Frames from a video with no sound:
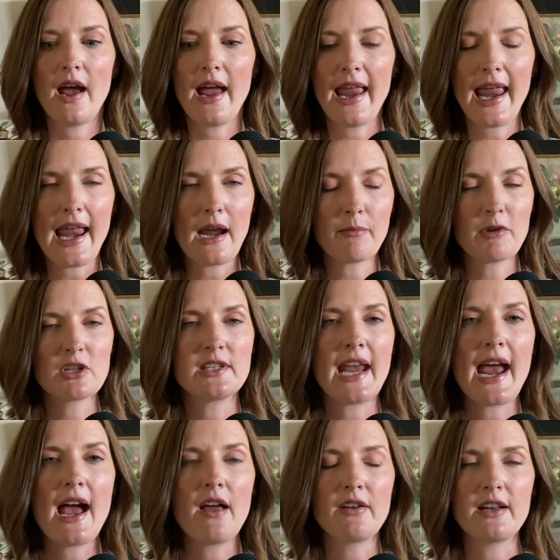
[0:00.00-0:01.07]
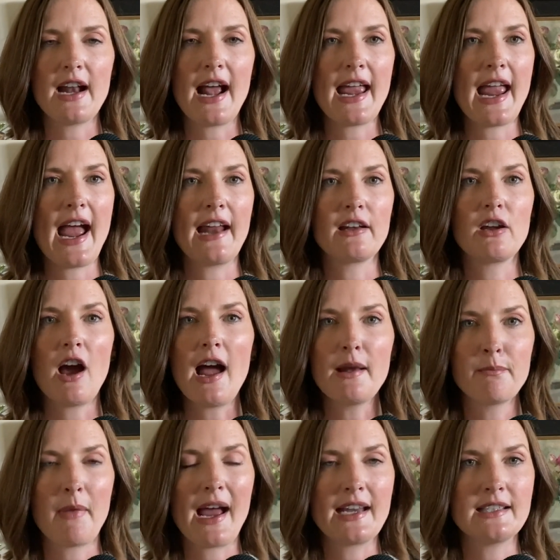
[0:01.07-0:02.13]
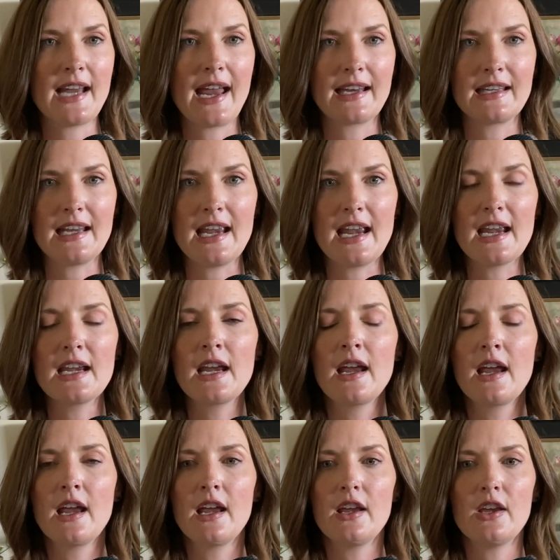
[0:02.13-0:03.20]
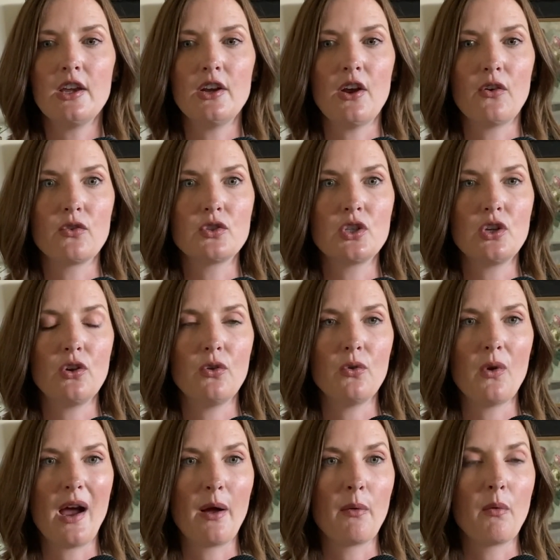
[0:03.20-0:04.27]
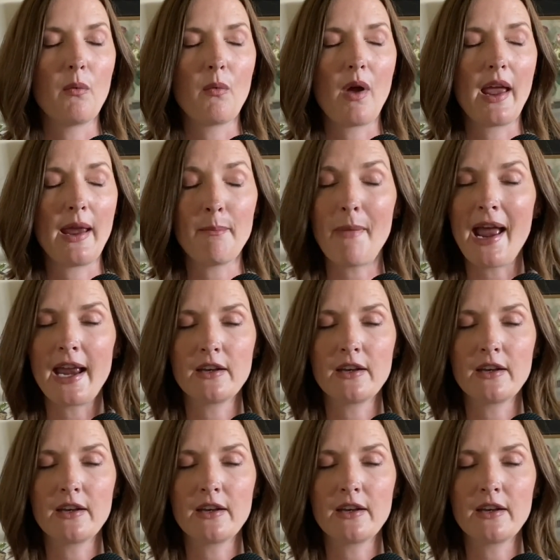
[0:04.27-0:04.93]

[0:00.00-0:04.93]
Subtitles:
hammered down and I had gotten my technique and my